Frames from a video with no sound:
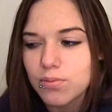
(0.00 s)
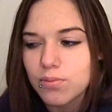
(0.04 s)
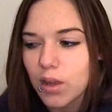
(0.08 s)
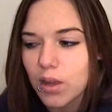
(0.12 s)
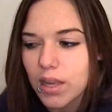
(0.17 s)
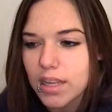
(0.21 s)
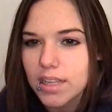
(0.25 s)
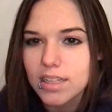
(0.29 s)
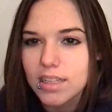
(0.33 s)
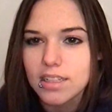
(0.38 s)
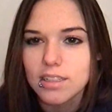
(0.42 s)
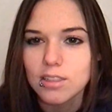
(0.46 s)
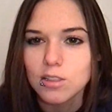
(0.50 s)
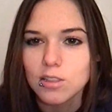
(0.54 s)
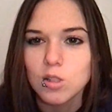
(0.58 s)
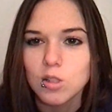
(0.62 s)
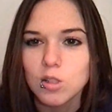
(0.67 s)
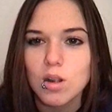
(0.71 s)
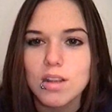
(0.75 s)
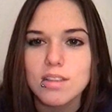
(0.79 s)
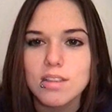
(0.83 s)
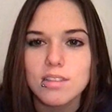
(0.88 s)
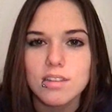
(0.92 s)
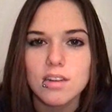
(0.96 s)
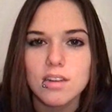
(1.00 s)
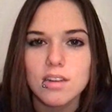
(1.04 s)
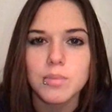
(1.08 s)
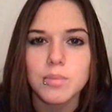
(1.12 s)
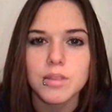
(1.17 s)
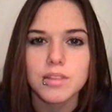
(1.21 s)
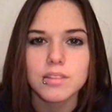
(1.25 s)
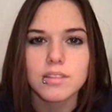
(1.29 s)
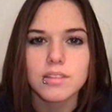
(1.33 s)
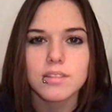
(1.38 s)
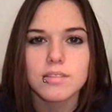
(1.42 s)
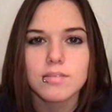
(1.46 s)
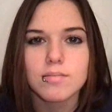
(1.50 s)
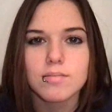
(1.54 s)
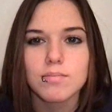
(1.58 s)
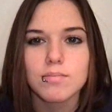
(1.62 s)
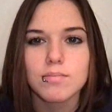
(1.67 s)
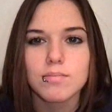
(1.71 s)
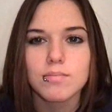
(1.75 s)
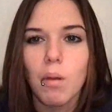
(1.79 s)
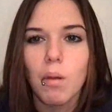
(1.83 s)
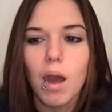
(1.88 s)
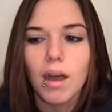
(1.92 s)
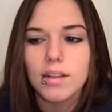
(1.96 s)
fucking dressing up as a
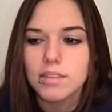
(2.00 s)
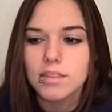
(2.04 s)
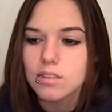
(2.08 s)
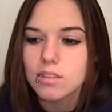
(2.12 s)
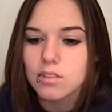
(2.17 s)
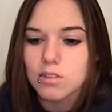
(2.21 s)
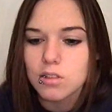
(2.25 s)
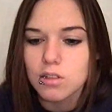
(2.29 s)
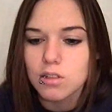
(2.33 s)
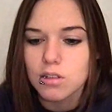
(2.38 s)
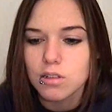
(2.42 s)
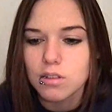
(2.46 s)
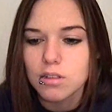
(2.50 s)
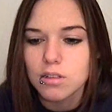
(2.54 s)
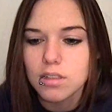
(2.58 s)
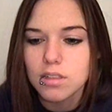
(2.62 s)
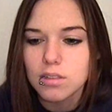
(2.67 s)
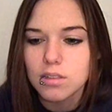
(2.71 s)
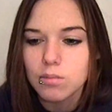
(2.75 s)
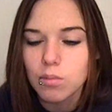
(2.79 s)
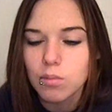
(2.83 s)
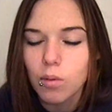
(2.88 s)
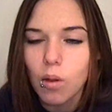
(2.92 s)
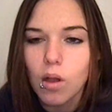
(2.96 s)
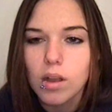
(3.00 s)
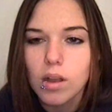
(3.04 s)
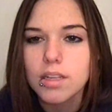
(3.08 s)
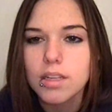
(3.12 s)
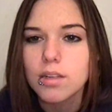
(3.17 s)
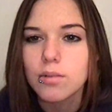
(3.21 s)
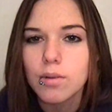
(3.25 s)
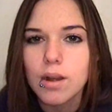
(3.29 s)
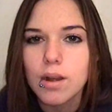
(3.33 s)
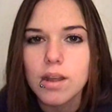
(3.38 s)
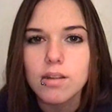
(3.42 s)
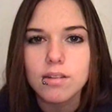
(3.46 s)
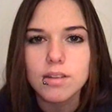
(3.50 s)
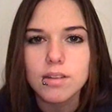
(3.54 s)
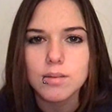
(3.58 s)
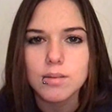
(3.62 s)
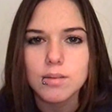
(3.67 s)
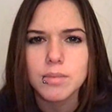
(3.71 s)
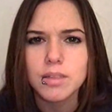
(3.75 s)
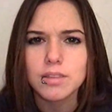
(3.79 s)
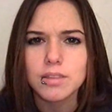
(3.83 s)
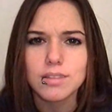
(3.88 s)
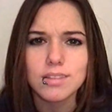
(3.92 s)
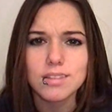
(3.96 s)
monster and walking around in
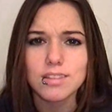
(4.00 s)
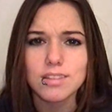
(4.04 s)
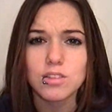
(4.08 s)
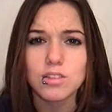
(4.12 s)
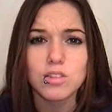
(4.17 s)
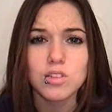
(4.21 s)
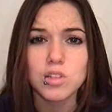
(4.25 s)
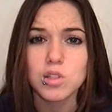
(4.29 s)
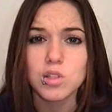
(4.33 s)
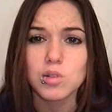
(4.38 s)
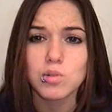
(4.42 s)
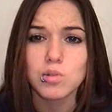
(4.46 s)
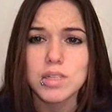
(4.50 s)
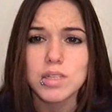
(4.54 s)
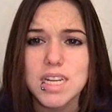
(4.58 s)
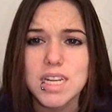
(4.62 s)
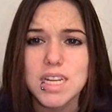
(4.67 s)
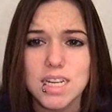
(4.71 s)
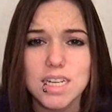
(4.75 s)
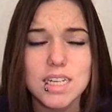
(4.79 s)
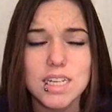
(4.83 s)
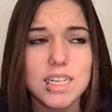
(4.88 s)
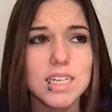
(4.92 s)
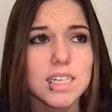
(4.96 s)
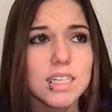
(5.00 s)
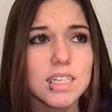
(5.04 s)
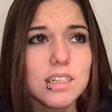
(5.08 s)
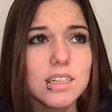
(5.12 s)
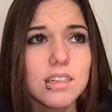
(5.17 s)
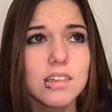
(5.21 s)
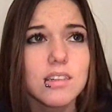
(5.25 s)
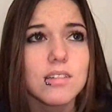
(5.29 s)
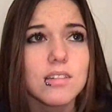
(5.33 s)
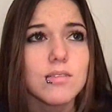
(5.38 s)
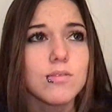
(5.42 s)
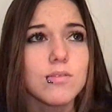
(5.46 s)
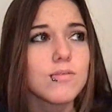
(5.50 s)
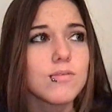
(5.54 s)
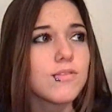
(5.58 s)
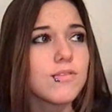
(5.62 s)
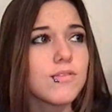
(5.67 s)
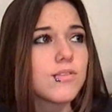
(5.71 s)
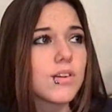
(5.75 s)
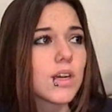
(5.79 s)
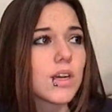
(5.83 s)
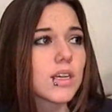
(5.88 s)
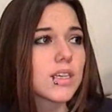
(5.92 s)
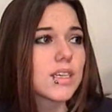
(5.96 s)
the middle of the street and
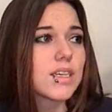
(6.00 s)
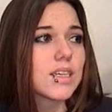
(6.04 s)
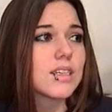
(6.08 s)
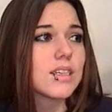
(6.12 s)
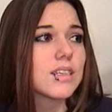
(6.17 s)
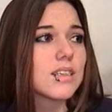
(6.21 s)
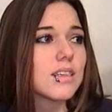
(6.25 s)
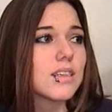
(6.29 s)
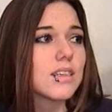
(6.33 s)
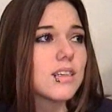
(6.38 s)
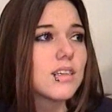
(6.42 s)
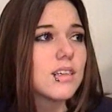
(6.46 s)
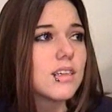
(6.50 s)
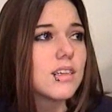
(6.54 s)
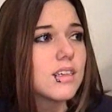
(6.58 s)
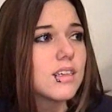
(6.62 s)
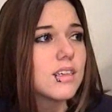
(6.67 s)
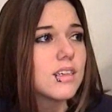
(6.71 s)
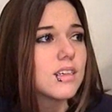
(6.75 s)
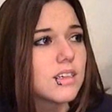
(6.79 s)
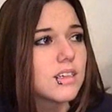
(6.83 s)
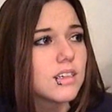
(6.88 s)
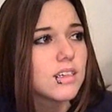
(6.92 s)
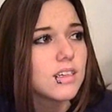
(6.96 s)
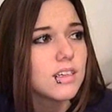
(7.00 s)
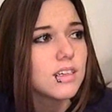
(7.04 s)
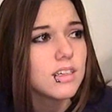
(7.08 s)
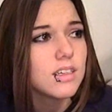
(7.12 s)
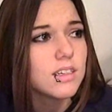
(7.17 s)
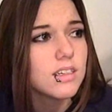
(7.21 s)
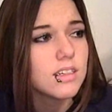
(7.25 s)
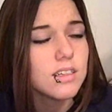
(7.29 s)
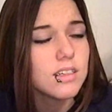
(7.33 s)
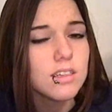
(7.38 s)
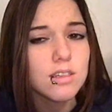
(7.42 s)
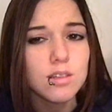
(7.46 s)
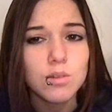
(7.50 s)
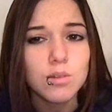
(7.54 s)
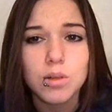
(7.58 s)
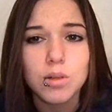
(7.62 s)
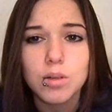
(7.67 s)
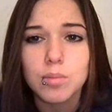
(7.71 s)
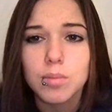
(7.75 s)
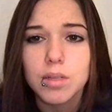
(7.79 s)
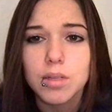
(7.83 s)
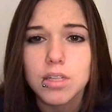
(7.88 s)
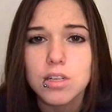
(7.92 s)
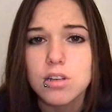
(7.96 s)
fucking
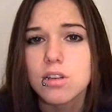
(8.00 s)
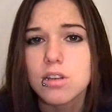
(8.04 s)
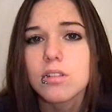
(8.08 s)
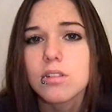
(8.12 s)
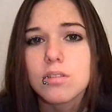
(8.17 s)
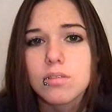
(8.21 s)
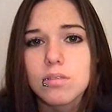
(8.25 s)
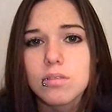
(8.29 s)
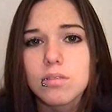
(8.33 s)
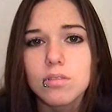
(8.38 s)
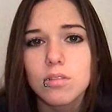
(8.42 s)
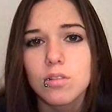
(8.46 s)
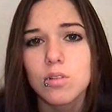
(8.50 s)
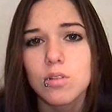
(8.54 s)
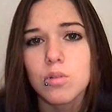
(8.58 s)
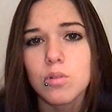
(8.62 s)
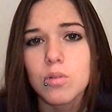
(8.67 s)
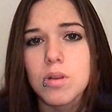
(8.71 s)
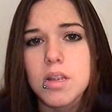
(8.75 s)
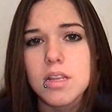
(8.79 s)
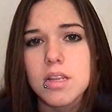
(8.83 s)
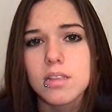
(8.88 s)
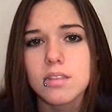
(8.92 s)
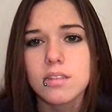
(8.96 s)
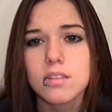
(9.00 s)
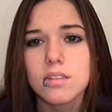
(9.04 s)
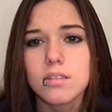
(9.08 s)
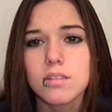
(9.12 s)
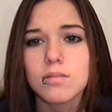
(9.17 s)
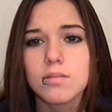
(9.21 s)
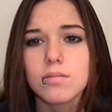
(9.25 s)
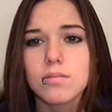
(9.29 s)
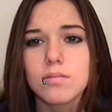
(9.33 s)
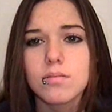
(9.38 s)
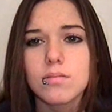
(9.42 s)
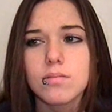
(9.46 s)
doing a bunch of crazy